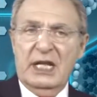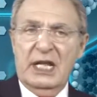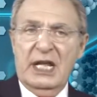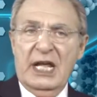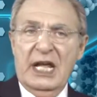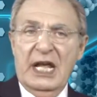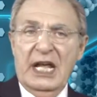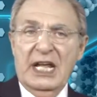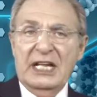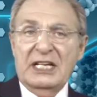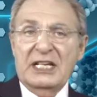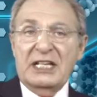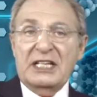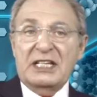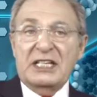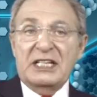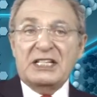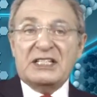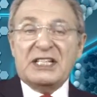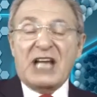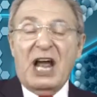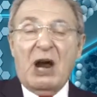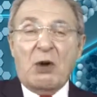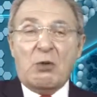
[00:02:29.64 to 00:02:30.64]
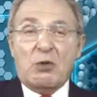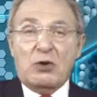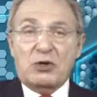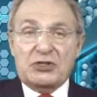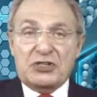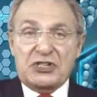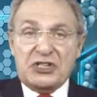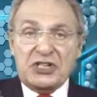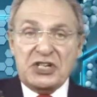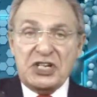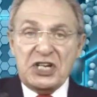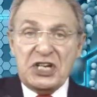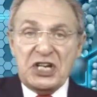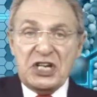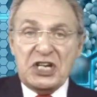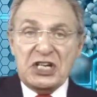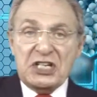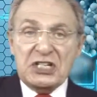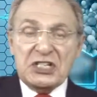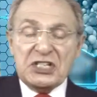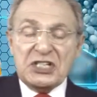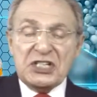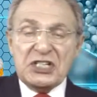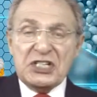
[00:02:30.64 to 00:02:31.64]
And it is our
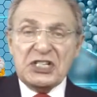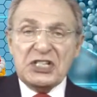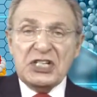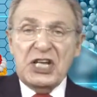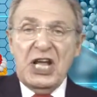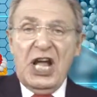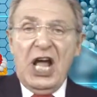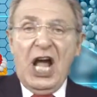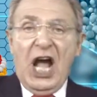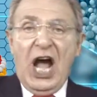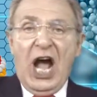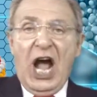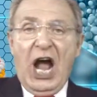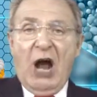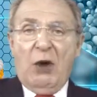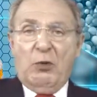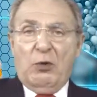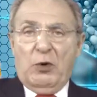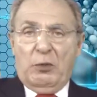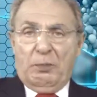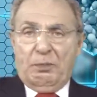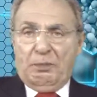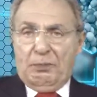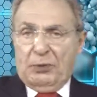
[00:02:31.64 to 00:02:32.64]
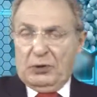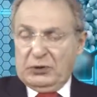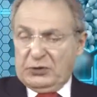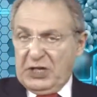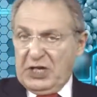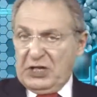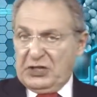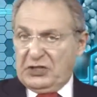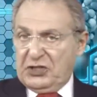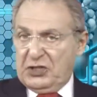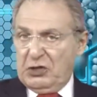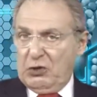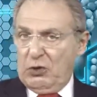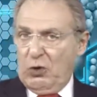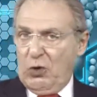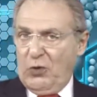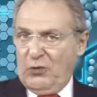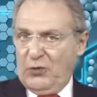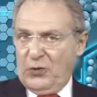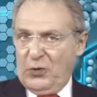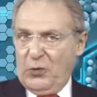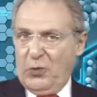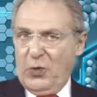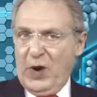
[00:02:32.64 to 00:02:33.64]
genes, our potential
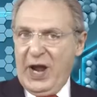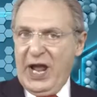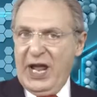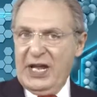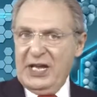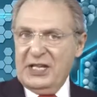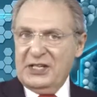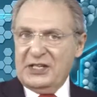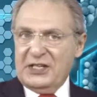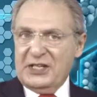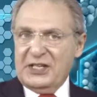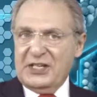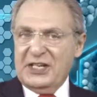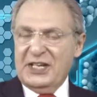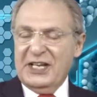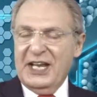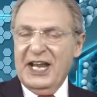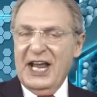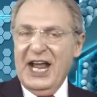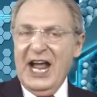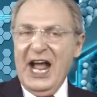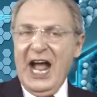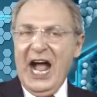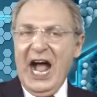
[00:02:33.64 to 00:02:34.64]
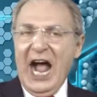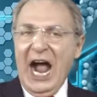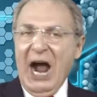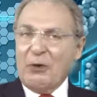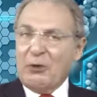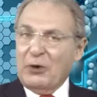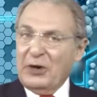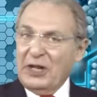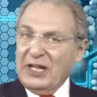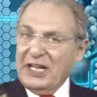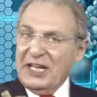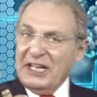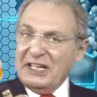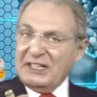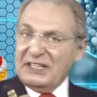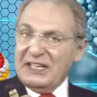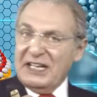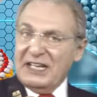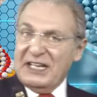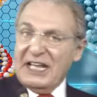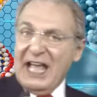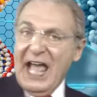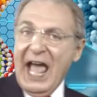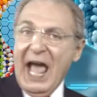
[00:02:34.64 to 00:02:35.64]
overweight, our
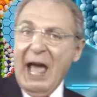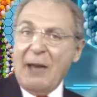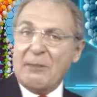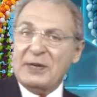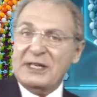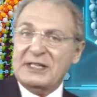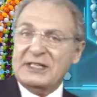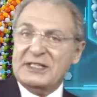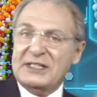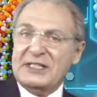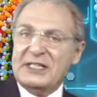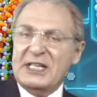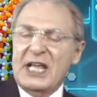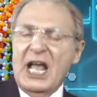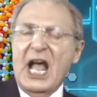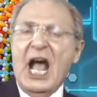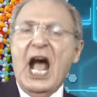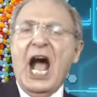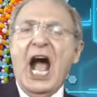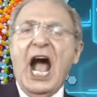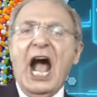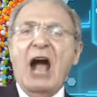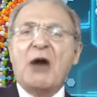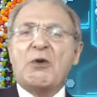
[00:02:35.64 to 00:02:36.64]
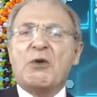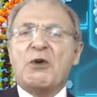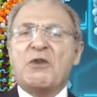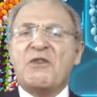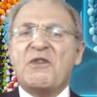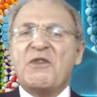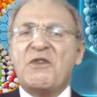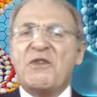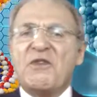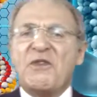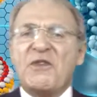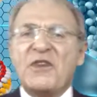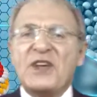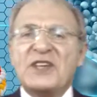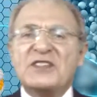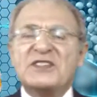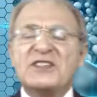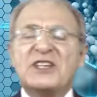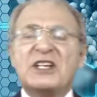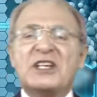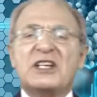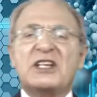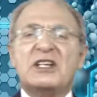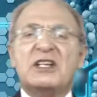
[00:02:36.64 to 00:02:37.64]
eating habits, our
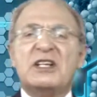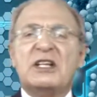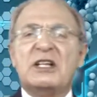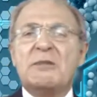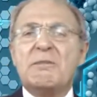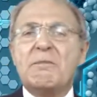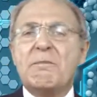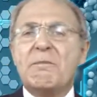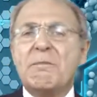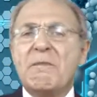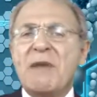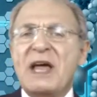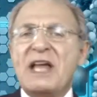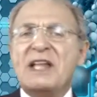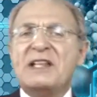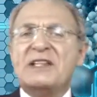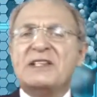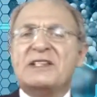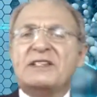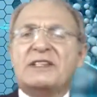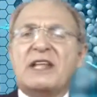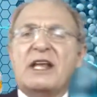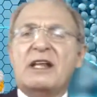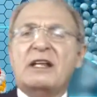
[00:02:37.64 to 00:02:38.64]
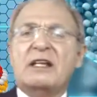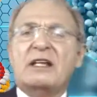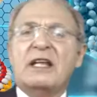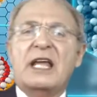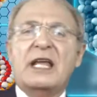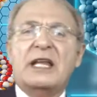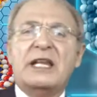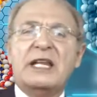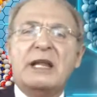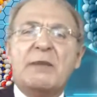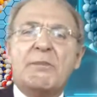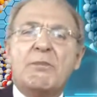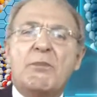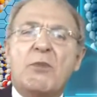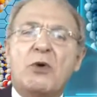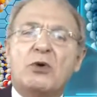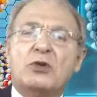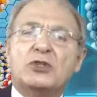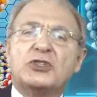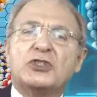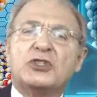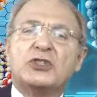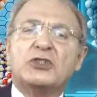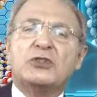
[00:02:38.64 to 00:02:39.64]
physical, mental, and
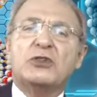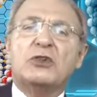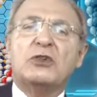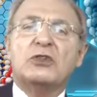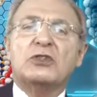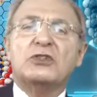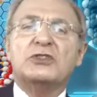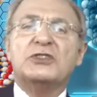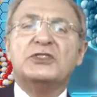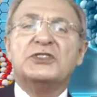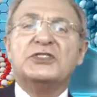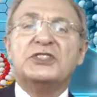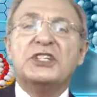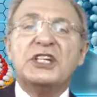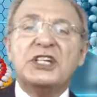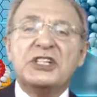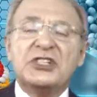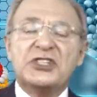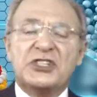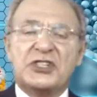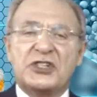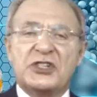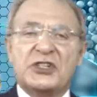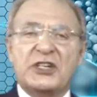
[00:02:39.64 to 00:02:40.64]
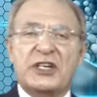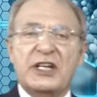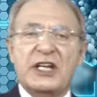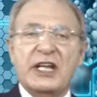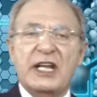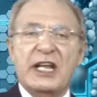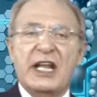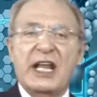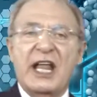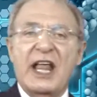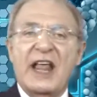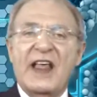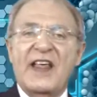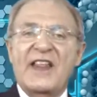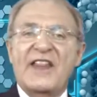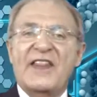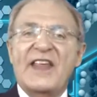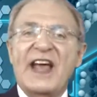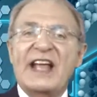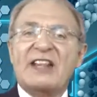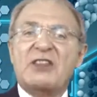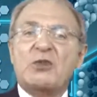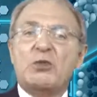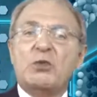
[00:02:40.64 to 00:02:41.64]
emotional condition
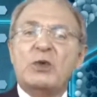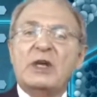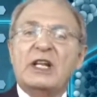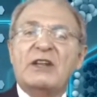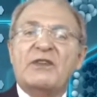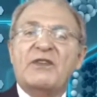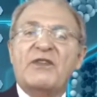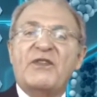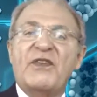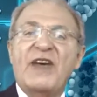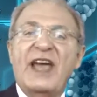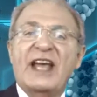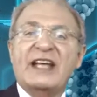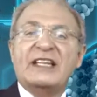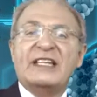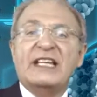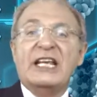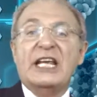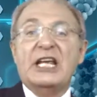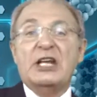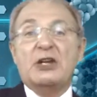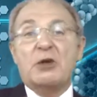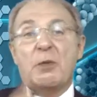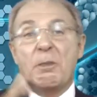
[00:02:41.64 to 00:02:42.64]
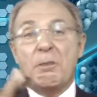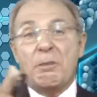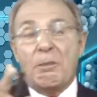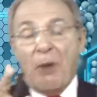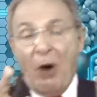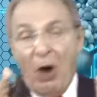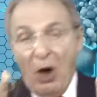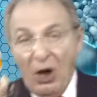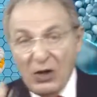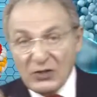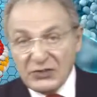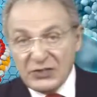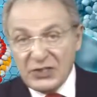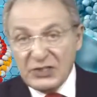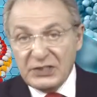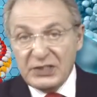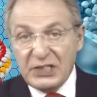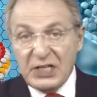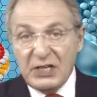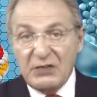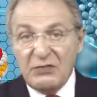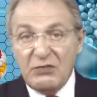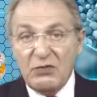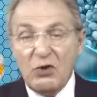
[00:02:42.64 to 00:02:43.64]
that will affect in a
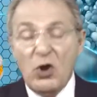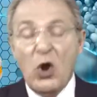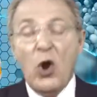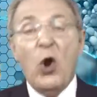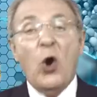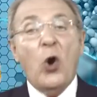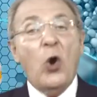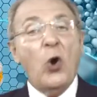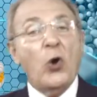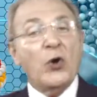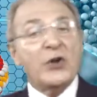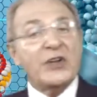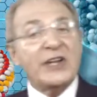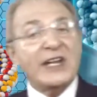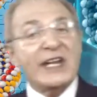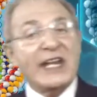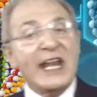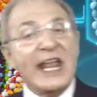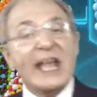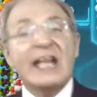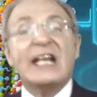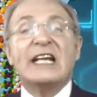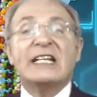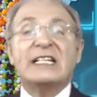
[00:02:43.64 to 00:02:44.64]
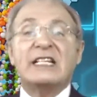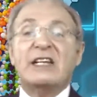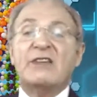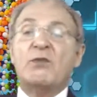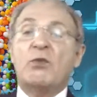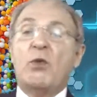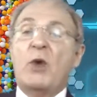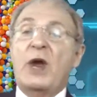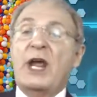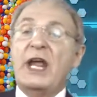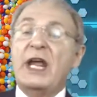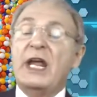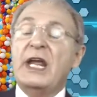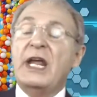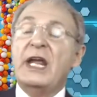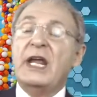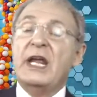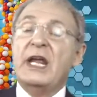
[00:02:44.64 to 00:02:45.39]
positive or negative way